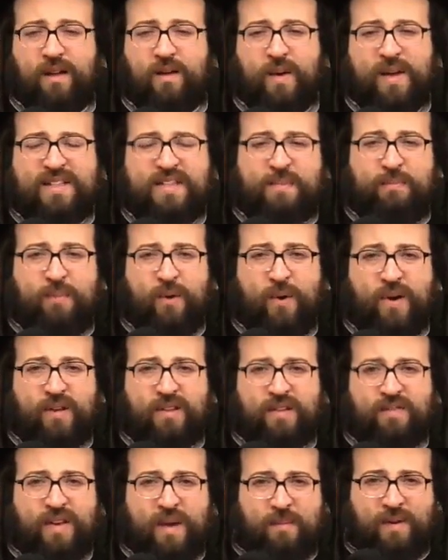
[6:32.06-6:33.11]
what's the
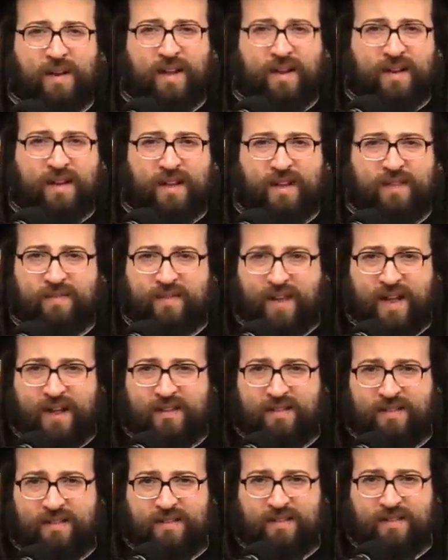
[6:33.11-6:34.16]
point if I'm learning, if
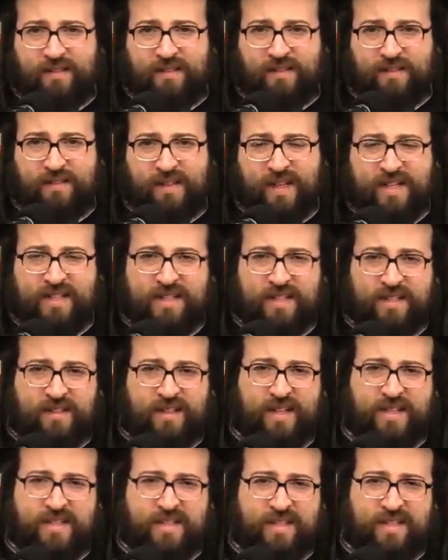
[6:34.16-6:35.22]
not? There's a
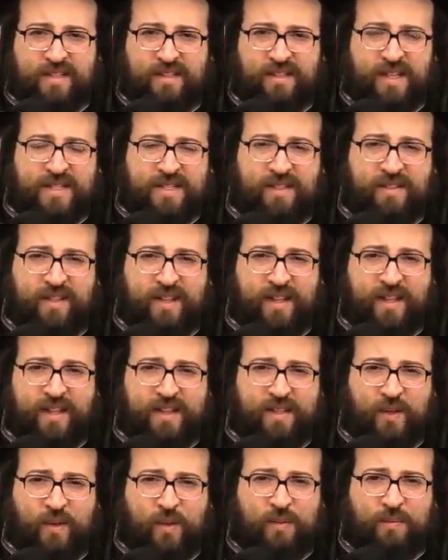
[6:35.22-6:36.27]

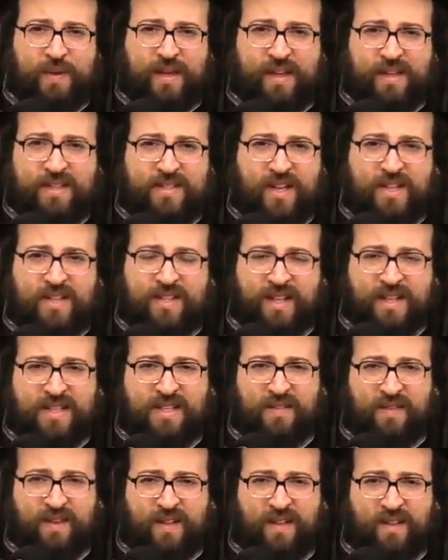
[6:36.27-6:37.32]
thing, you could make a
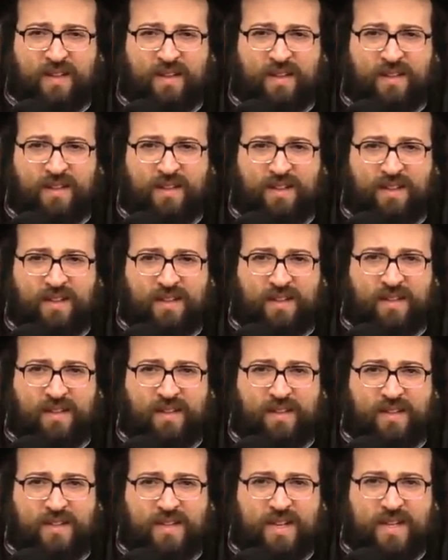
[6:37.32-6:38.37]
sachar.
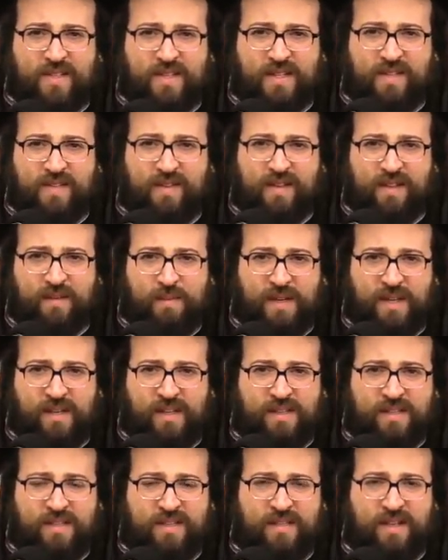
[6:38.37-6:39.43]
Sachar
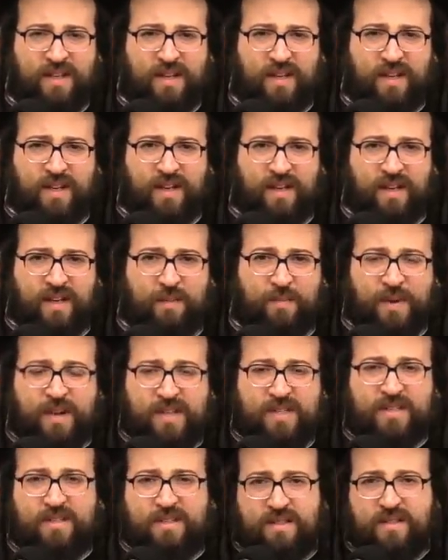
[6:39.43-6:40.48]
means a
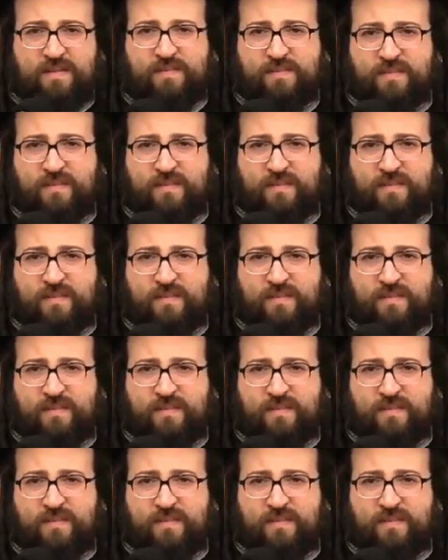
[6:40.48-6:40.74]
person